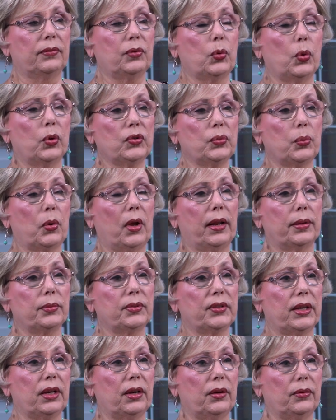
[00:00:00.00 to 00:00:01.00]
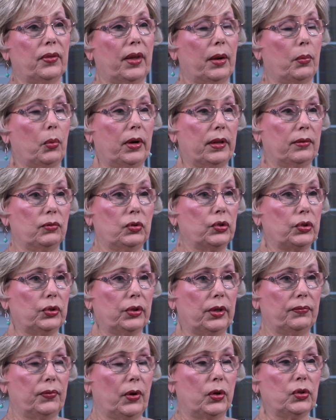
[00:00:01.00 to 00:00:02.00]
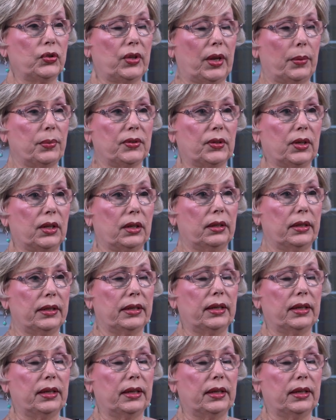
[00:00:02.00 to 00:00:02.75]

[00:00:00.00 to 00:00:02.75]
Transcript: Of course, while I was there, they weren't even sure at first I was going to